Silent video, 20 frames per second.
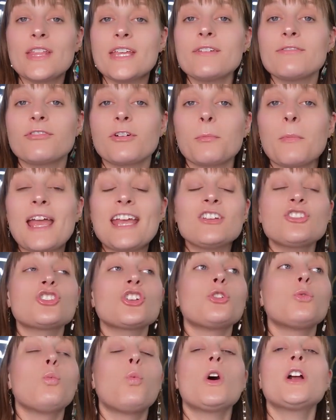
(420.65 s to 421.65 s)
the
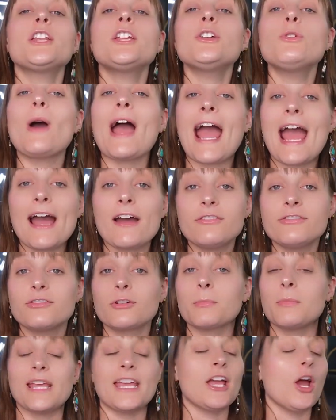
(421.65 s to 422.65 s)
information. What do you have
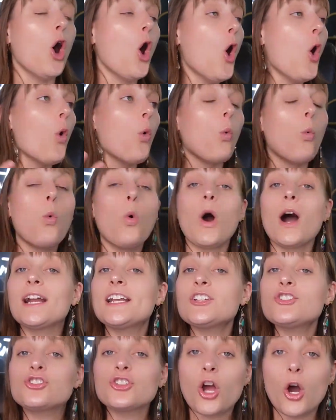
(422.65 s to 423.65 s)
for me?
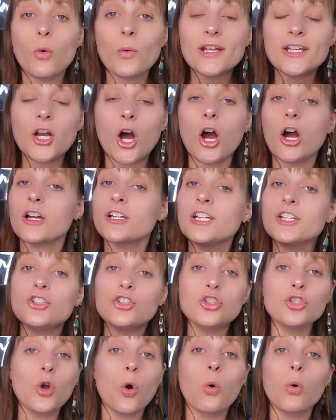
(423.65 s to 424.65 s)
What is going on
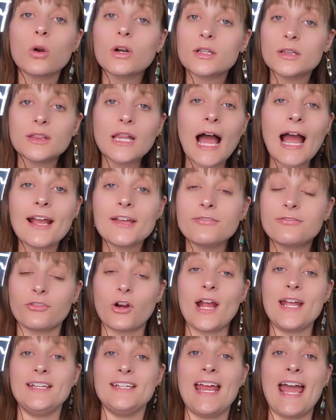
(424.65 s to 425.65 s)
in your life
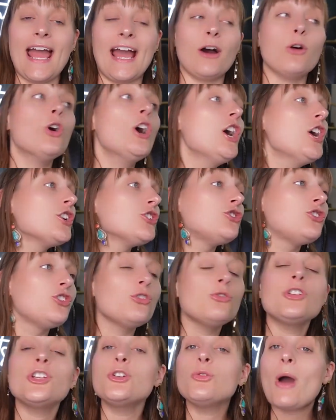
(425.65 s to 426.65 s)
right now? Do
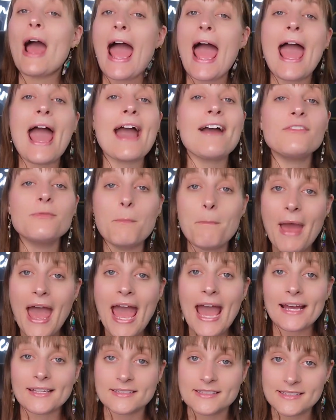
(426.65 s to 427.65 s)
you have
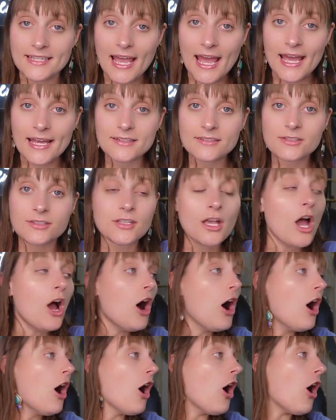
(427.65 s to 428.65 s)
bad debts?
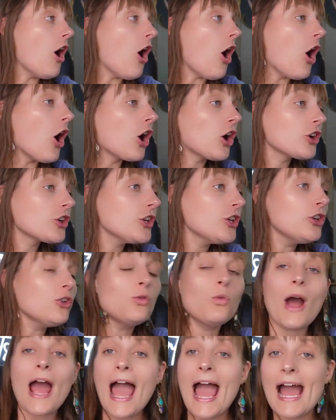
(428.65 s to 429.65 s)
Are
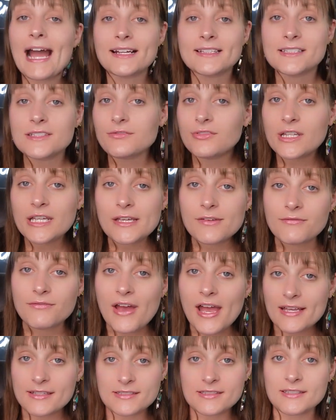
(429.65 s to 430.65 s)
you actively
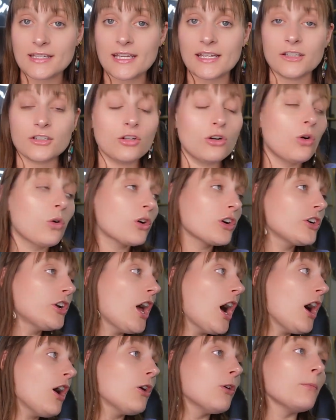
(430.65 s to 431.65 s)
investing? Or
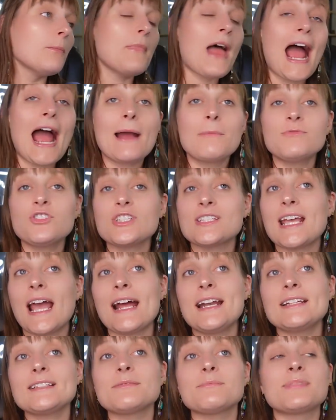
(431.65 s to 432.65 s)
no, I'm just
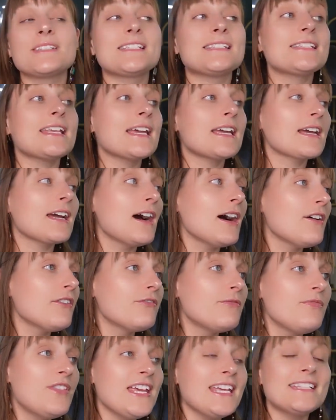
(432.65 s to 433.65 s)
kind of sick
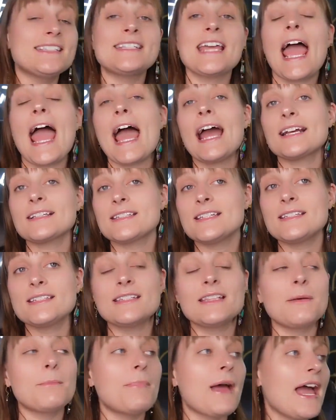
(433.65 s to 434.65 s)
of the taxes
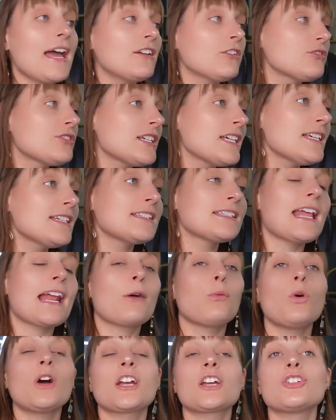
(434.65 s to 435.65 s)
and the penalties and
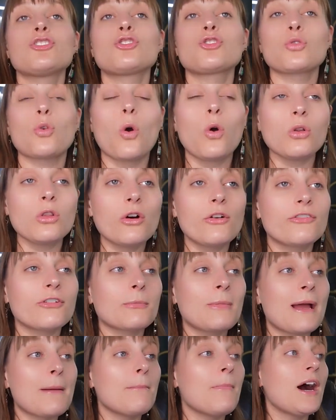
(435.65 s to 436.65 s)
I want control
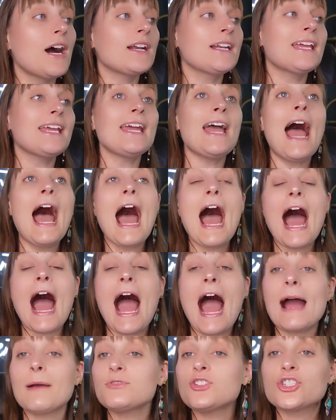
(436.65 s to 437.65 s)
over my money.
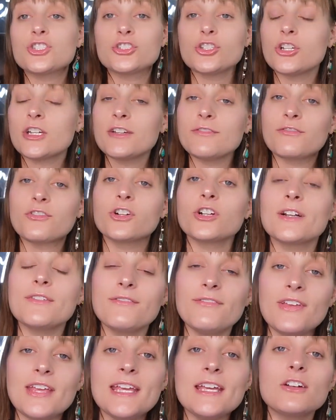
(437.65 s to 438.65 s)
I'm just looking for a
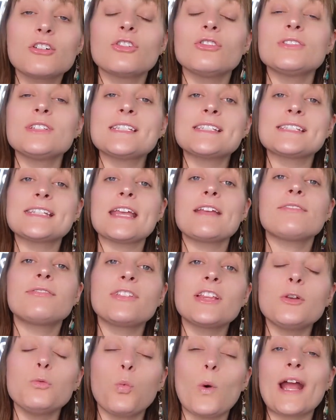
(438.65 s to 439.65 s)
vehicle to
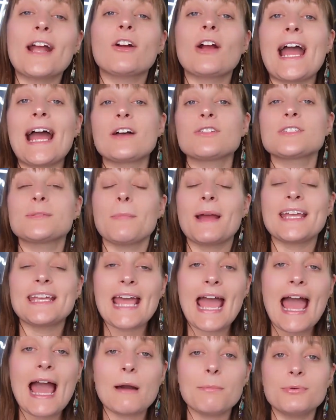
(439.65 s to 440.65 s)
safely warehouse my
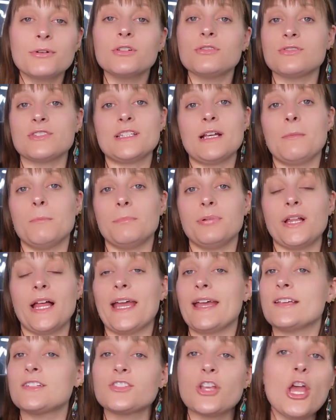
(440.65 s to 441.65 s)
capital
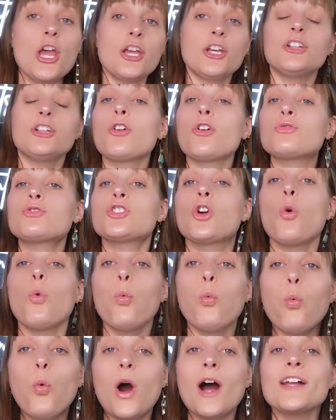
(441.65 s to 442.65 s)
someplace. So
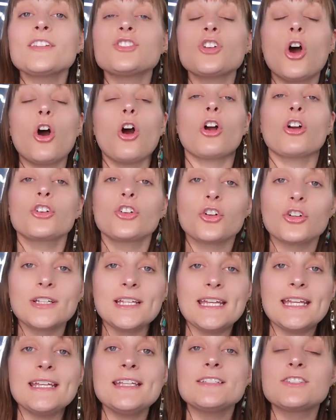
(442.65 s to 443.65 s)
what are your
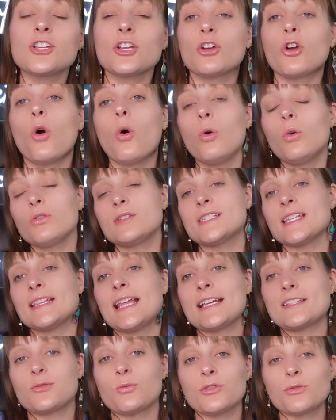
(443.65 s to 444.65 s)
needs and goals? And
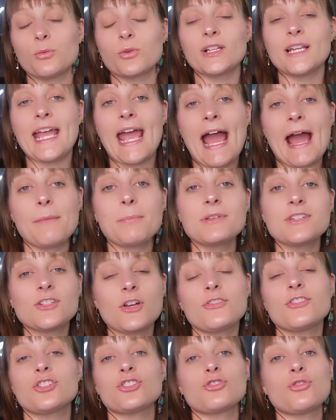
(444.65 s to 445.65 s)
that's what really happens
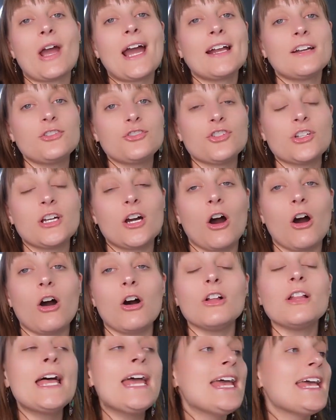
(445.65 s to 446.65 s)
on the strategy
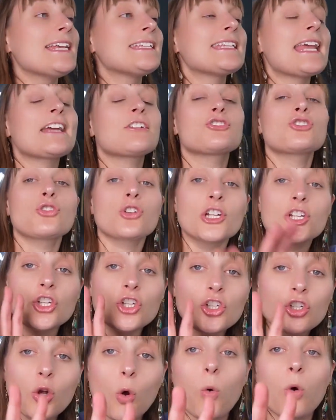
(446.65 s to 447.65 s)
call, is answering
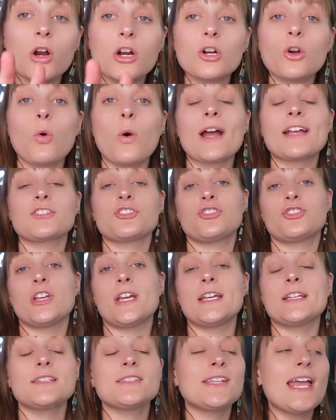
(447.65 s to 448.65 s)
your
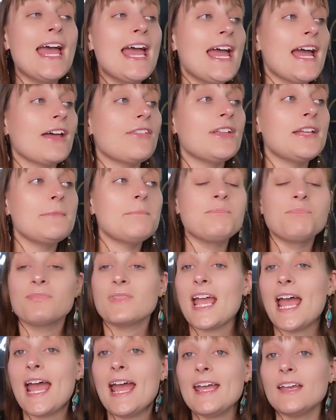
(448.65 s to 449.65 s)
questions. And then,
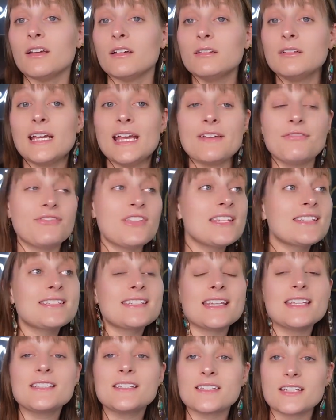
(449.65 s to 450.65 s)
hey, if
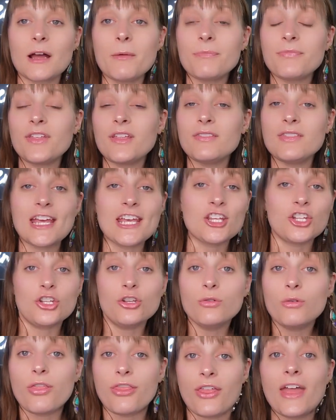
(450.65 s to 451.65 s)
this is something that
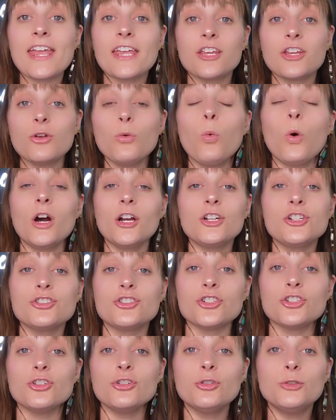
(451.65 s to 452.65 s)
you think you want to
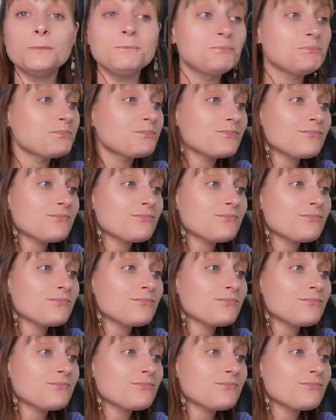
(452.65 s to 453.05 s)
do,